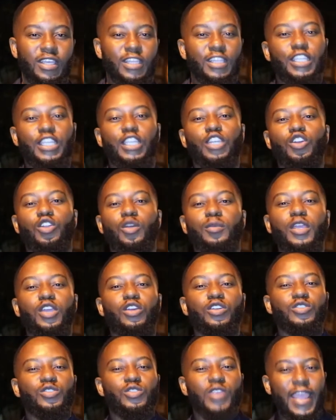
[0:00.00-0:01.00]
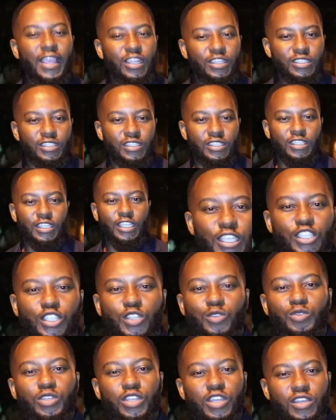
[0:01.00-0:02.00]
The economic contractions in these
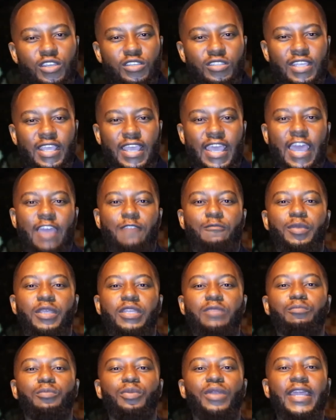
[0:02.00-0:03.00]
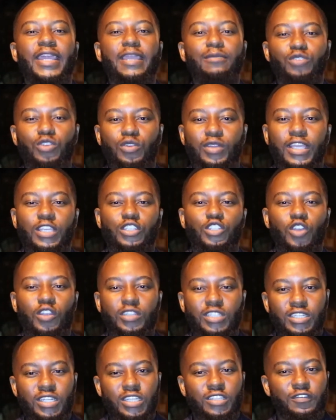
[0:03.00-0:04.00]
two years have been blamed on
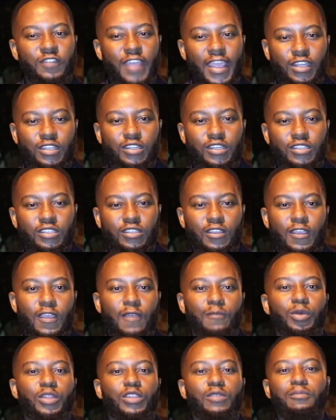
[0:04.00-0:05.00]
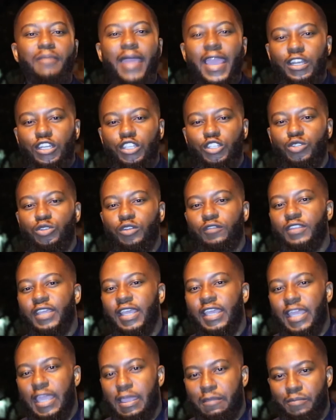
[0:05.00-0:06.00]
exogenous factors, but the magnitude of
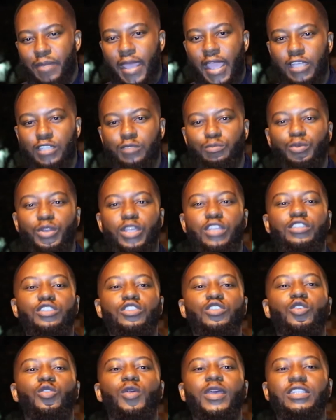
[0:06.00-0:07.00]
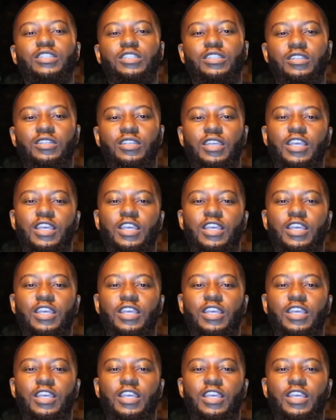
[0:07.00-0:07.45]
their impact brings to question